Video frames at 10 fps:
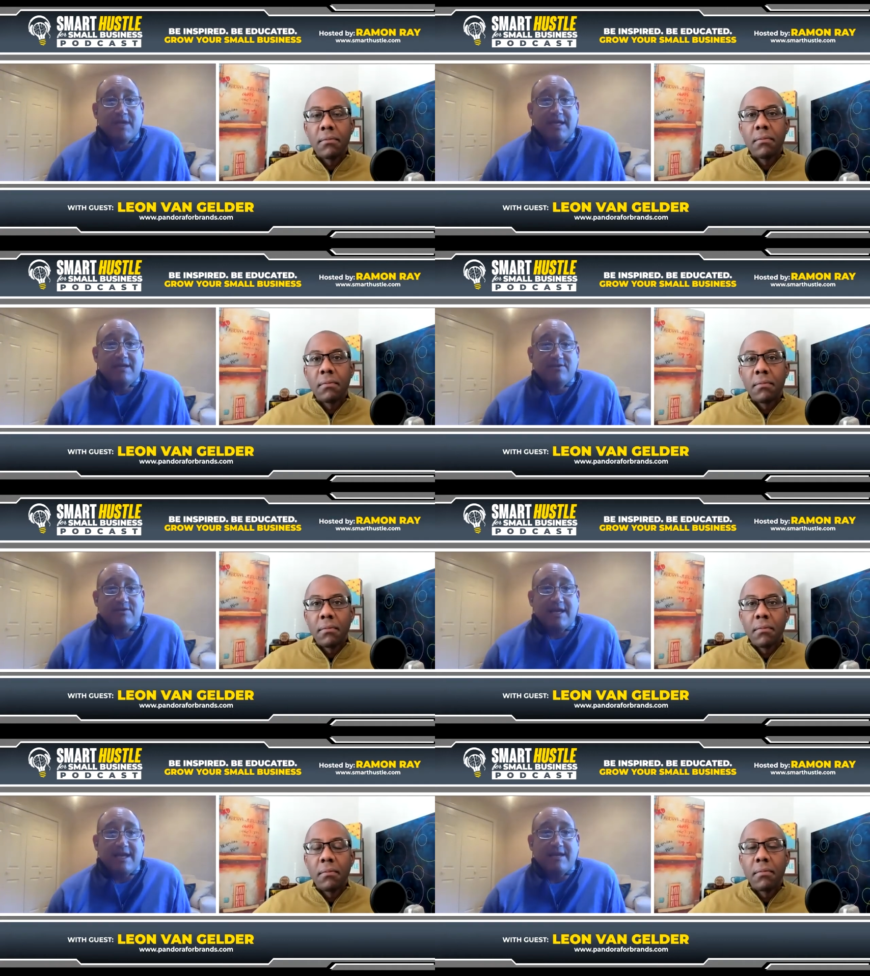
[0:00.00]
Speaker 1: is
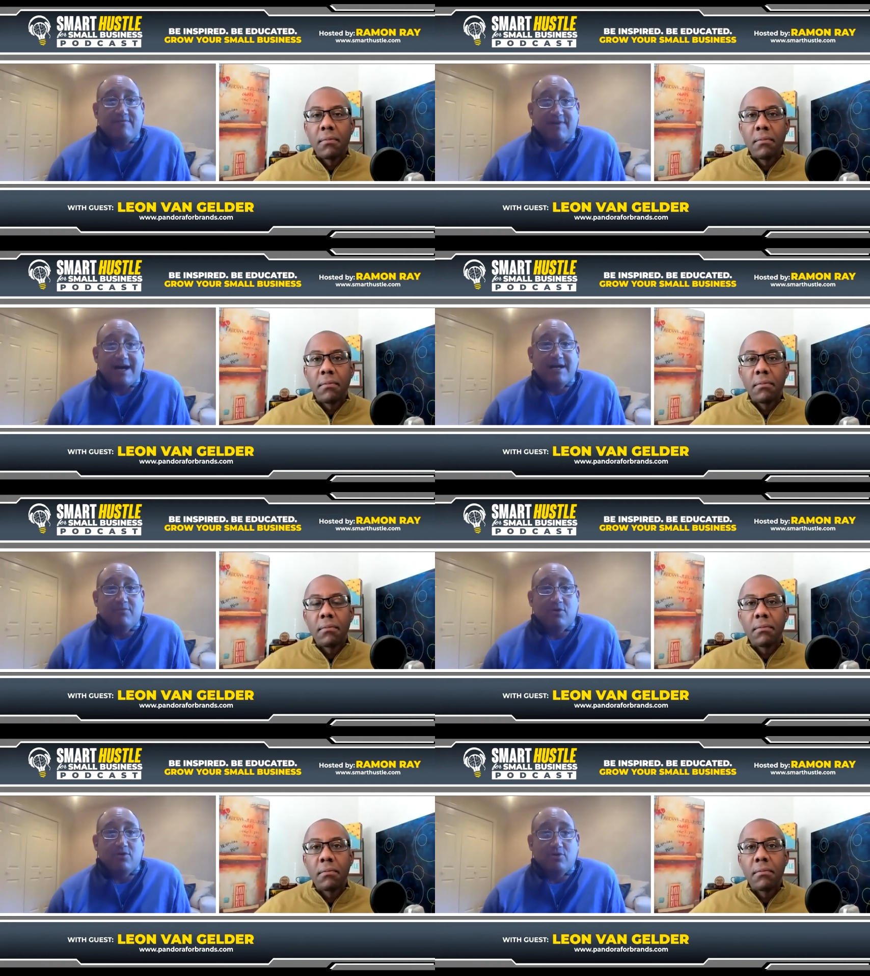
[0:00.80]
a
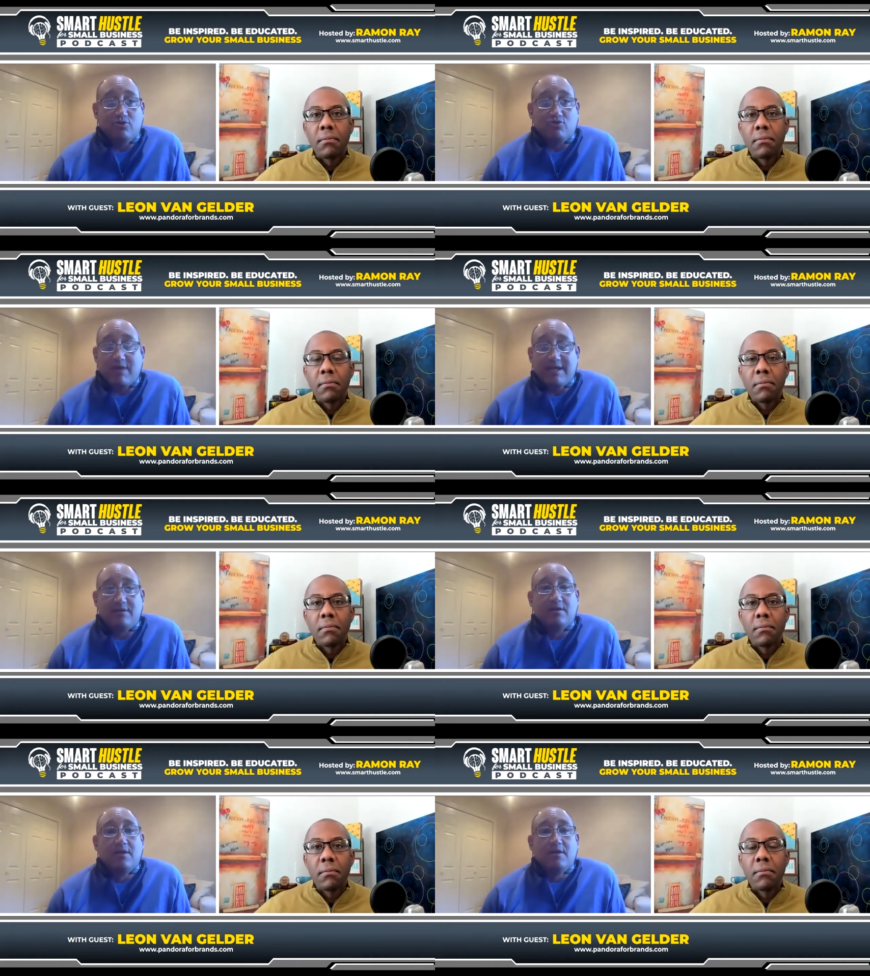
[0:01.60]
viable,
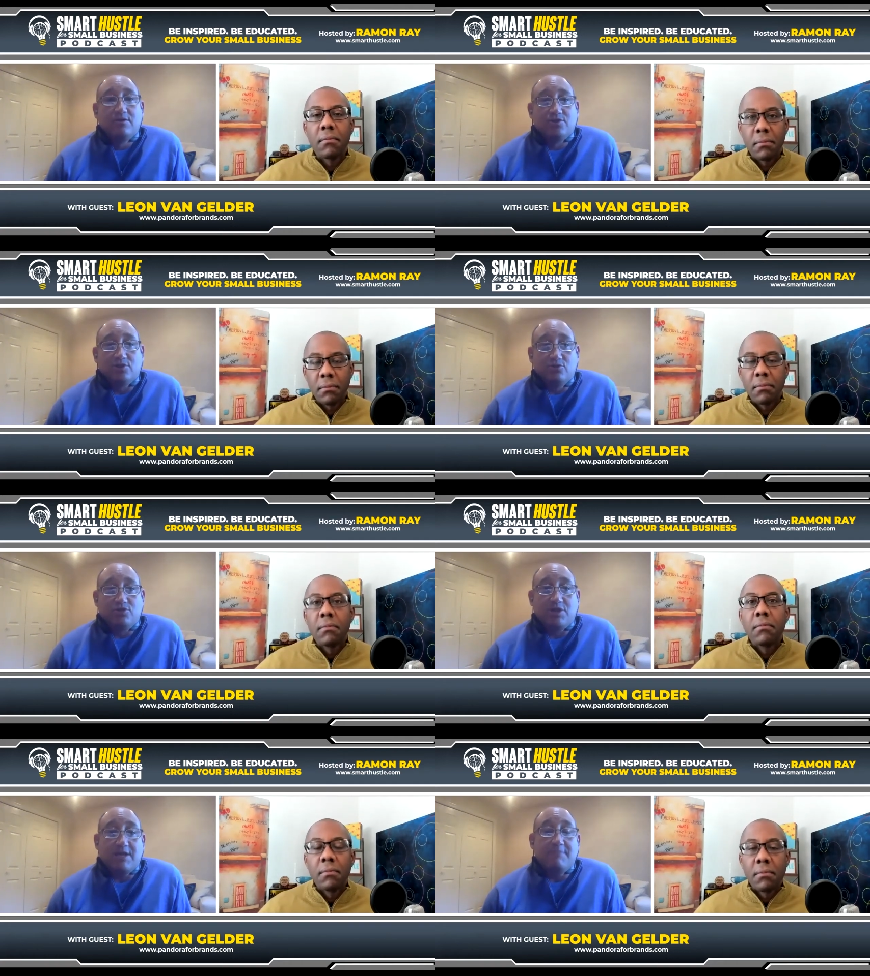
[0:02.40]
great solution, in